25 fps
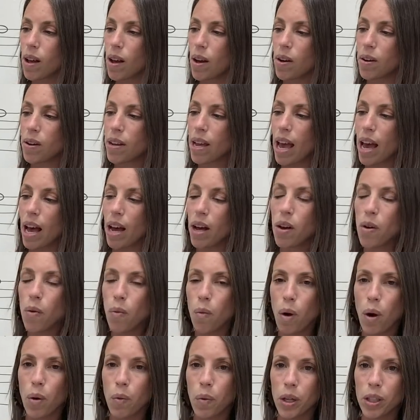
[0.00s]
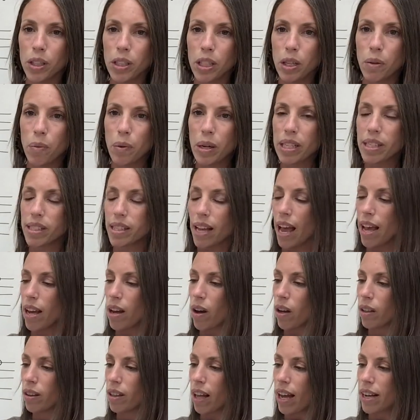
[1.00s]
Oh yeah, what word did we say
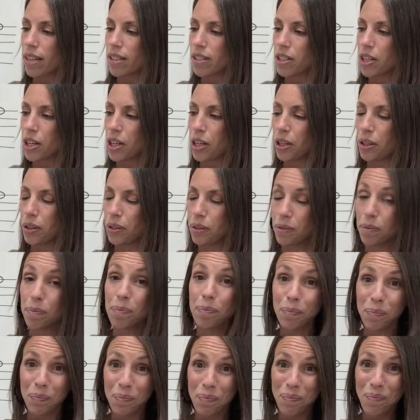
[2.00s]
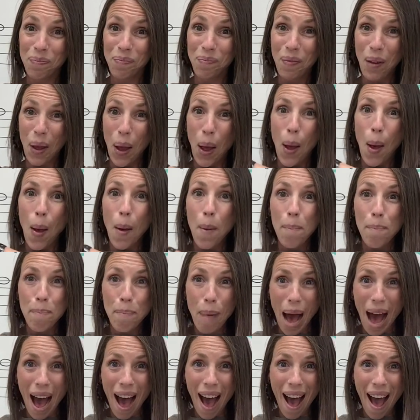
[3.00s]
on line two?
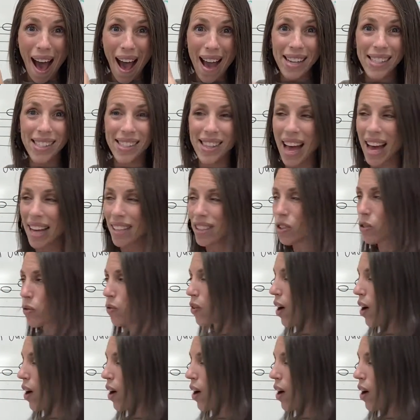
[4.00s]
Buys, that's